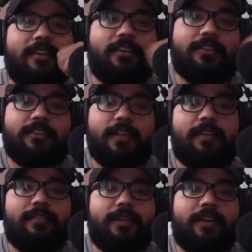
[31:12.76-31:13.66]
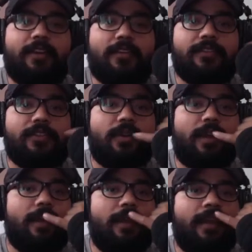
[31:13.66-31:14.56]
stuff here in
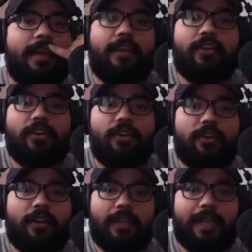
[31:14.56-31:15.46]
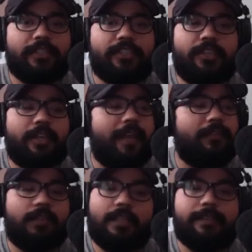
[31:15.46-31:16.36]
Arizona, and her collection
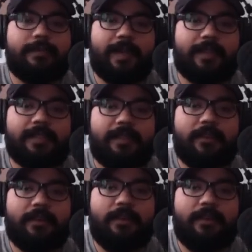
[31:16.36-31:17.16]
never leaves Mexico.